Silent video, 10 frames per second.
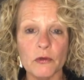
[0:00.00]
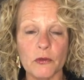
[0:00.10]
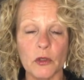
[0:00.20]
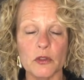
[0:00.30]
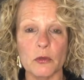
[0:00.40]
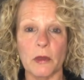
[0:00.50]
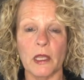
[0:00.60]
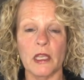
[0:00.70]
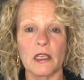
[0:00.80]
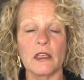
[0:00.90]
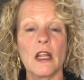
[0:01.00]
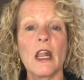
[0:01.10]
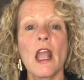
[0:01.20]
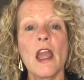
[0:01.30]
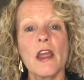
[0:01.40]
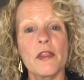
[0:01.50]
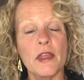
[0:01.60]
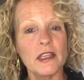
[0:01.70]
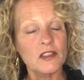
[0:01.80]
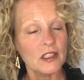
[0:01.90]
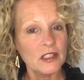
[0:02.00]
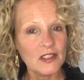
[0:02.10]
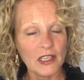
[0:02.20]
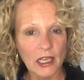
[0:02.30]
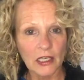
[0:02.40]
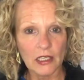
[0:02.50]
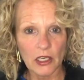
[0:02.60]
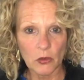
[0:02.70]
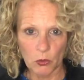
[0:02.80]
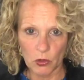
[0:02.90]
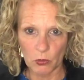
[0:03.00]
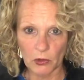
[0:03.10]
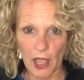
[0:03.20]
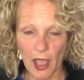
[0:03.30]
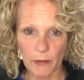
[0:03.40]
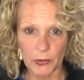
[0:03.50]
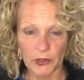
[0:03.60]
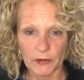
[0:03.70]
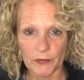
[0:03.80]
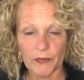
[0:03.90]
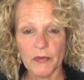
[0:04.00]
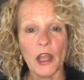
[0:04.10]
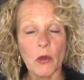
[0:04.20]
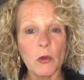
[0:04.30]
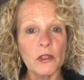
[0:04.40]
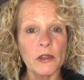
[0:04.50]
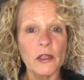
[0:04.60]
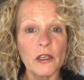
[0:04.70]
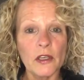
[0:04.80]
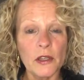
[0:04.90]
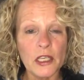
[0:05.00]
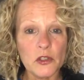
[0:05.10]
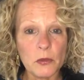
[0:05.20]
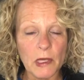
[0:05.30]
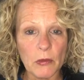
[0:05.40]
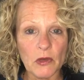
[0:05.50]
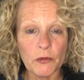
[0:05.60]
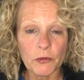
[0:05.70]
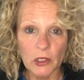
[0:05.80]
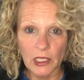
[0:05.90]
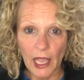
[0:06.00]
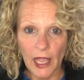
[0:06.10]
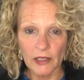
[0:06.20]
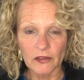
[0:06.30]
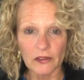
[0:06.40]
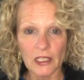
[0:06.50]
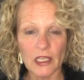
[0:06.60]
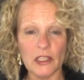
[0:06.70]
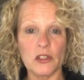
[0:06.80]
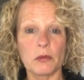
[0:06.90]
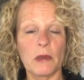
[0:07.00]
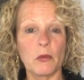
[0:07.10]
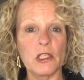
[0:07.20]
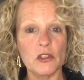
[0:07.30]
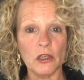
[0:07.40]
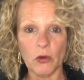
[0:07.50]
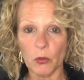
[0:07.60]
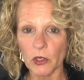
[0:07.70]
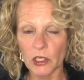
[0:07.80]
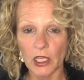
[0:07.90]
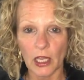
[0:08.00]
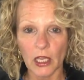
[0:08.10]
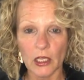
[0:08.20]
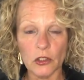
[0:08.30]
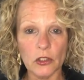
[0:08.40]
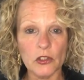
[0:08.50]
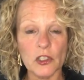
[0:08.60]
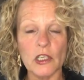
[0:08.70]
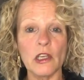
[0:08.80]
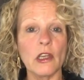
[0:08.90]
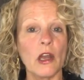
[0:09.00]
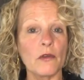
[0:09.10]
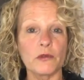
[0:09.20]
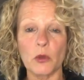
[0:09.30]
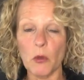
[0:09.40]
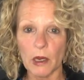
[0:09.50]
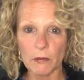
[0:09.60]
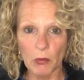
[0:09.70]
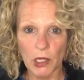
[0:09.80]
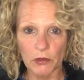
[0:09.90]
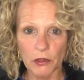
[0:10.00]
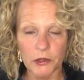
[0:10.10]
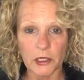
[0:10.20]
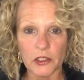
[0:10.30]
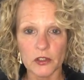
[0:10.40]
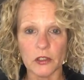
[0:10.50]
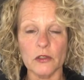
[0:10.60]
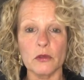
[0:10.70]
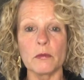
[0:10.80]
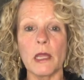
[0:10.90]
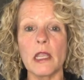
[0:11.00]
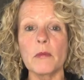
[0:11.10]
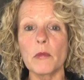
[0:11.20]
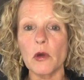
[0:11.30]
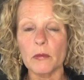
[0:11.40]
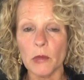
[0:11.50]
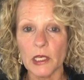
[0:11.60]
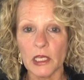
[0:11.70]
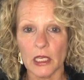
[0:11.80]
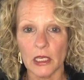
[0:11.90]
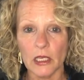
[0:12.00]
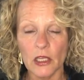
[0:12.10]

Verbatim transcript: afford to pay it, that's exactly what will happen. Now, what these women forget is when we start working, usually after one month, they start to make more money.